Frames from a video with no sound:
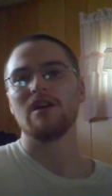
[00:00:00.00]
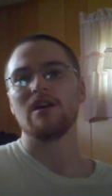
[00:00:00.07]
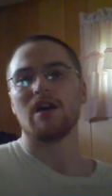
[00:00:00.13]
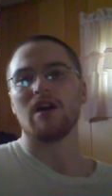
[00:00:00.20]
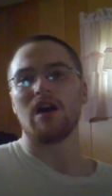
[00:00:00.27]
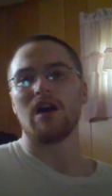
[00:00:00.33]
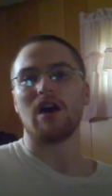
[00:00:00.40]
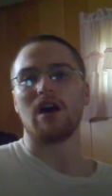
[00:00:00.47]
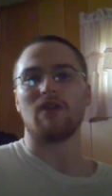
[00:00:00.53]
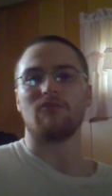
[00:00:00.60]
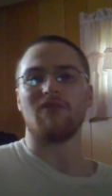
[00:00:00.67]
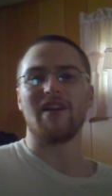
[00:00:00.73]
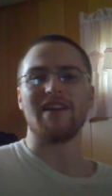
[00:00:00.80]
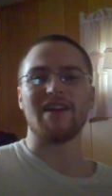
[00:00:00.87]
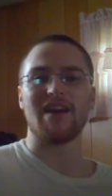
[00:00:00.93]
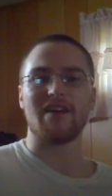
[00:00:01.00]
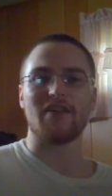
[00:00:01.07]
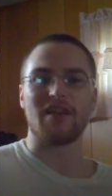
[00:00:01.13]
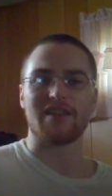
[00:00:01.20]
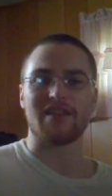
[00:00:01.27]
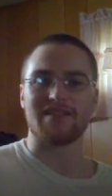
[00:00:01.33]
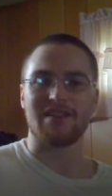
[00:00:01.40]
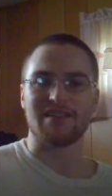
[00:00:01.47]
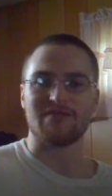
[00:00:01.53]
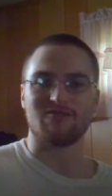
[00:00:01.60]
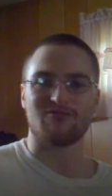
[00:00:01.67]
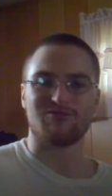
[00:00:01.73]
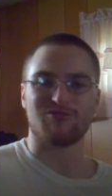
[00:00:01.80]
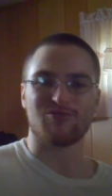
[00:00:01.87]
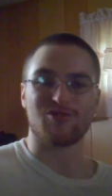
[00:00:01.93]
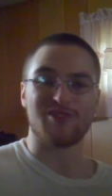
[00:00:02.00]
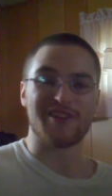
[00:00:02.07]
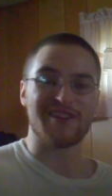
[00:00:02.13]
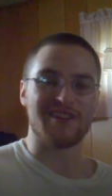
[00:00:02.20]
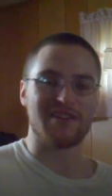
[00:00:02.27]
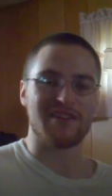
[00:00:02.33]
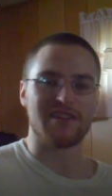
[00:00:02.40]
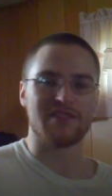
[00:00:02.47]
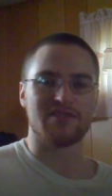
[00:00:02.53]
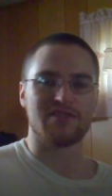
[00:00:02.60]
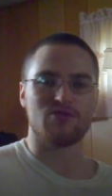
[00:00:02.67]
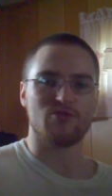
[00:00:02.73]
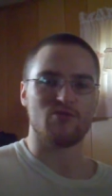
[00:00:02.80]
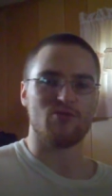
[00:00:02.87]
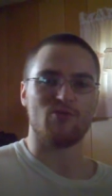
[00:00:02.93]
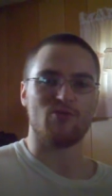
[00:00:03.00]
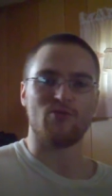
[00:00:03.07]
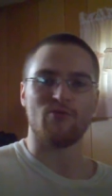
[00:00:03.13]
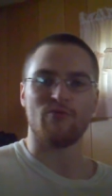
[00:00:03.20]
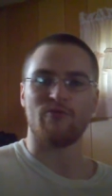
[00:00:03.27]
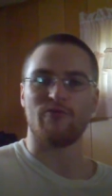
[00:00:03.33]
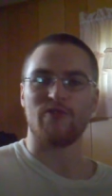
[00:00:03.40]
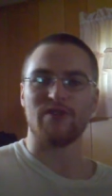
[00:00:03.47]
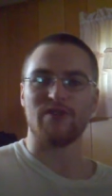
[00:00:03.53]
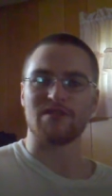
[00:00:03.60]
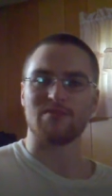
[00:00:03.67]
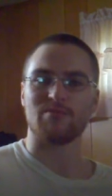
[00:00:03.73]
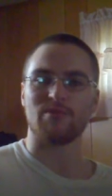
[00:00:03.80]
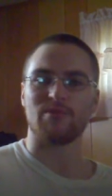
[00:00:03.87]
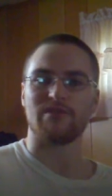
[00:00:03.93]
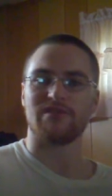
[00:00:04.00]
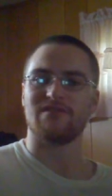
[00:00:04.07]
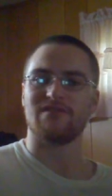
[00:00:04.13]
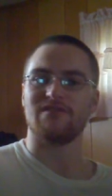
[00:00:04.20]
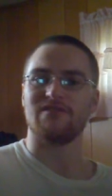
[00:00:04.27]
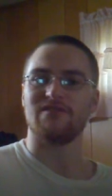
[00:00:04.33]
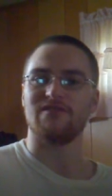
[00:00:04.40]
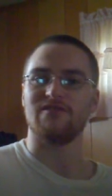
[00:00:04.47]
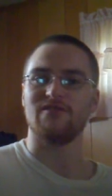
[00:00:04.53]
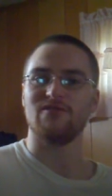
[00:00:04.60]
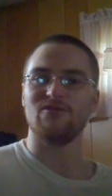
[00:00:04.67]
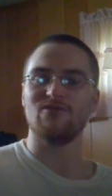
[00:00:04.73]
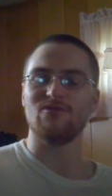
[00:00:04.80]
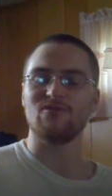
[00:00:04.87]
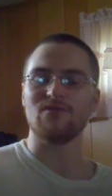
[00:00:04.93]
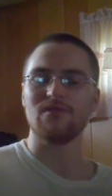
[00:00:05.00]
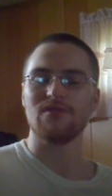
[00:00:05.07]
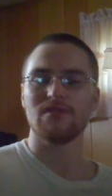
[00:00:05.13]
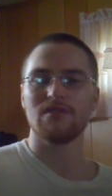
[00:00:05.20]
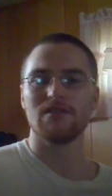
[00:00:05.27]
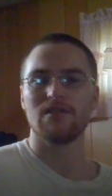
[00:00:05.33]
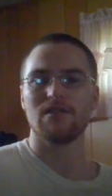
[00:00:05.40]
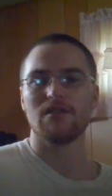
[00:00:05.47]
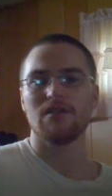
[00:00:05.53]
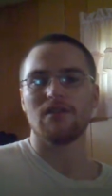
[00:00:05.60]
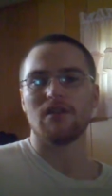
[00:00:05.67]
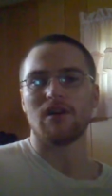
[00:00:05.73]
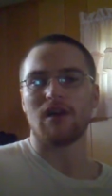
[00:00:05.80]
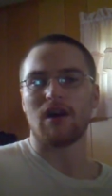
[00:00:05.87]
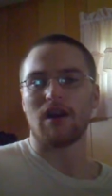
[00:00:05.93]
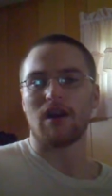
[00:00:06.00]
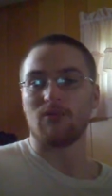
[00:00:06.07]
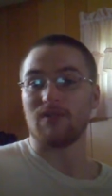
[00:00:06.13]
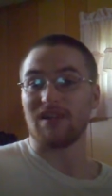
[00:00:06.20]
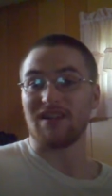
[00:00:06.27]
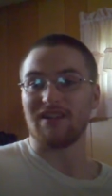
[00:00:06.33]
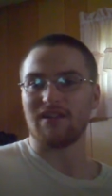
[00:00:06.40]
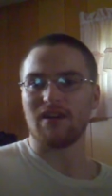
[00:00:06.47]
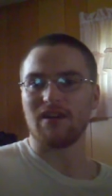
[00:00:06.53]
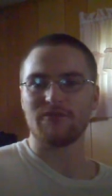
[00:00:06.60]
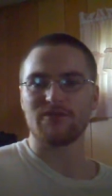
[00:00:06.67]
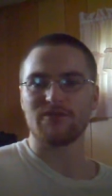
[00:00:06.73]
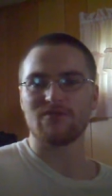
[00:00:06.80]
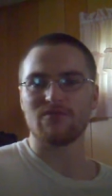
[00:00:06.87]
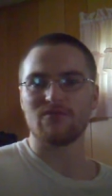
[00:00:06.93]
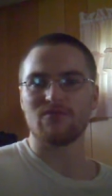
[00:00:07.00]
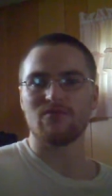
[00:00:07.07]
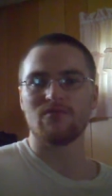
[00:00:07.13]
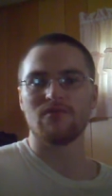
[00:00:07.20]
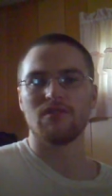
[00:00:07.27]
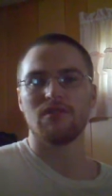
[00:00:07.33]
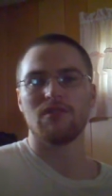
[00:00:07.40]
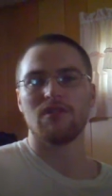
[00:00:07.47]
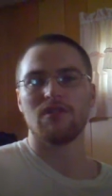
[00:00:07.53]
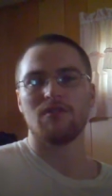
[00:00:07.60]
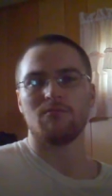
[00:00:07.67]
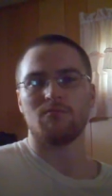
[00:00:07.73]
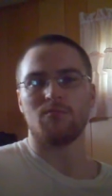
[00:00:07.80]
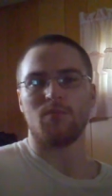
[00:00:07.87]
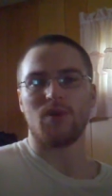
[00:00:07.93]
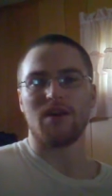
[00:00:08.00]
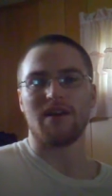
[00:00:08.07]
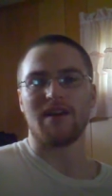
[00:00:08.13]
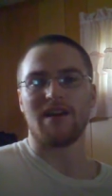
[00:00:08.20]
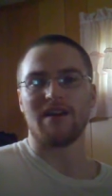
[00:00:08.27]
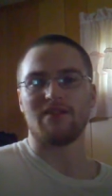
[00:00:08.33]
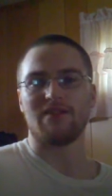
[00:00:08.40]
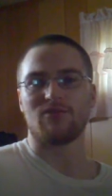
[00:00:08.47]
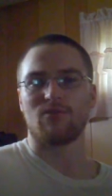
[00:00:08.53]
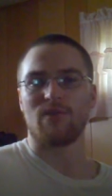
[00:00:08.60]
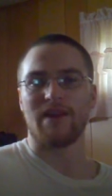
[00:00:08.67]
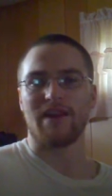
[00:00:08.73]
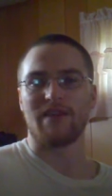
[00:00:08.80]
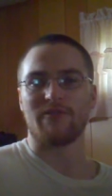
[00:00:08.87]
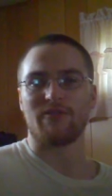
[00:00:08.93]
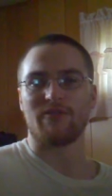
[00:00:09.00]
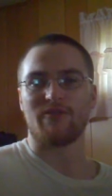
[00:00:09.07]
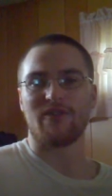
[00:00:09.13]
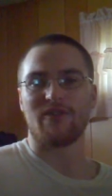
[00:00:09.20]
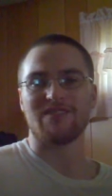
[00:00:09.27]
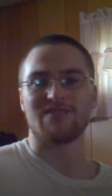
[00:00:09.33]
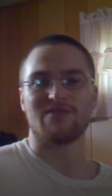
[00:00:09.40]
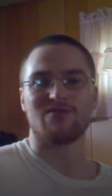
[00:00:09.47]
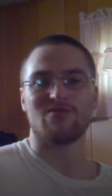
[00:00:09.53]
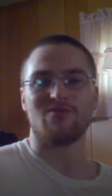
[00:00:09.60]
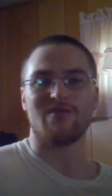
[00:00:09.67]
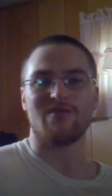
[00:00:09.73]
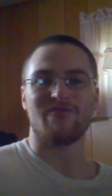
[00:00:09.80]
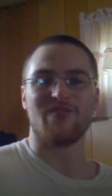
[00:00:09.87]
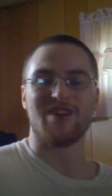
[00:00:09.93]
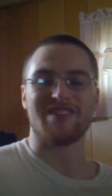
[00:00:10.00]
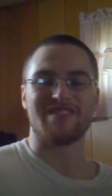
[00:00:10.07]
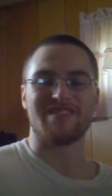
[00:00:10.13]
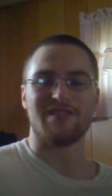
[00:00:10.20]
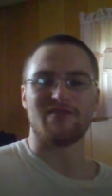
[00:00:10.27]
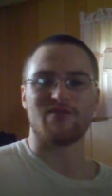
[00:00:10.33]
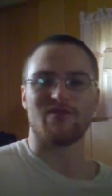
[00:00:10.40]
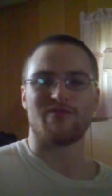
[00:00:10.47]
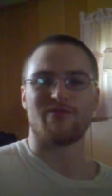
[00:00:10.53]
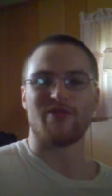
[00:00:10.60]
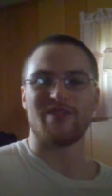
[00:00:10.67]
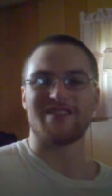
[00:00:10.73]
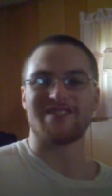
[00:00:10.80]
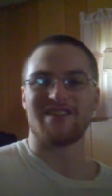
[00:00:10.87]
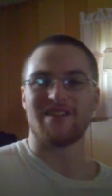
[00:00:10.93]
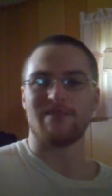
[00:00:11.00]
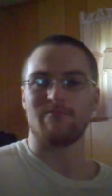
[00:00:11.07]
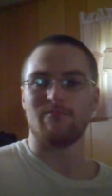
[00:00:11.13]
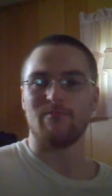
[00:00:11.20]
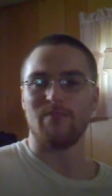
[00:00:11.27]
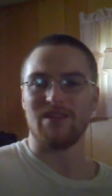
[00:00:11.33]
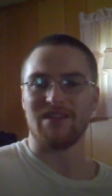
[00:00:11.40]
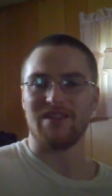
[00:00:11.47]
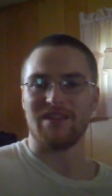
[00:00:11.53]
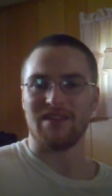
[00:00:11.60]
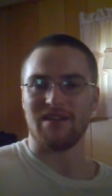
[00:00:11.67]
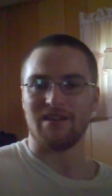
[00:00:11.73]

Right now, that's not really too feasible to do. I would love to, but I don't quite have the funds to invest into it for the time being,